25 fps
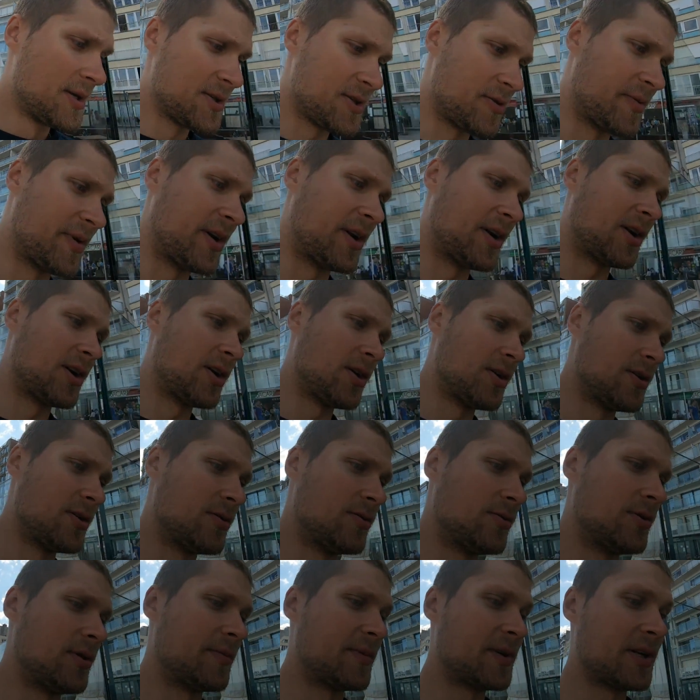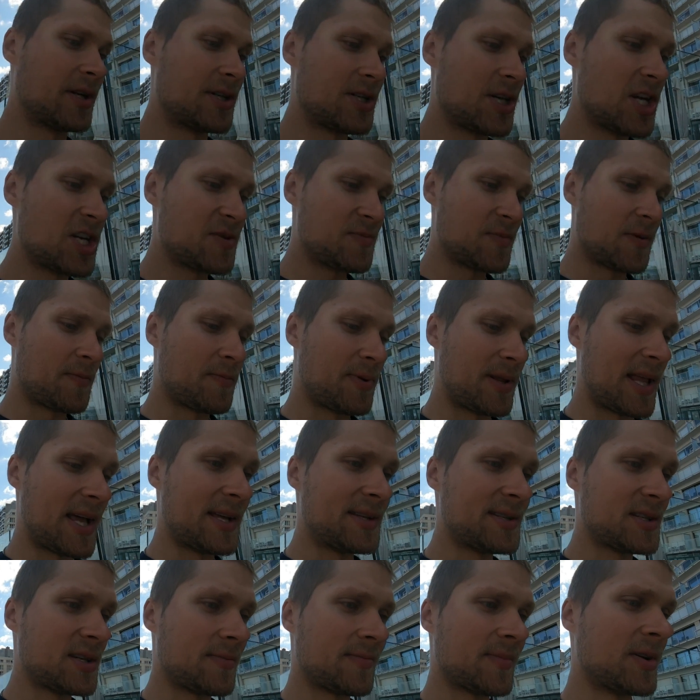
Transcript: So I'm gonna go, I'm gonna change my plans.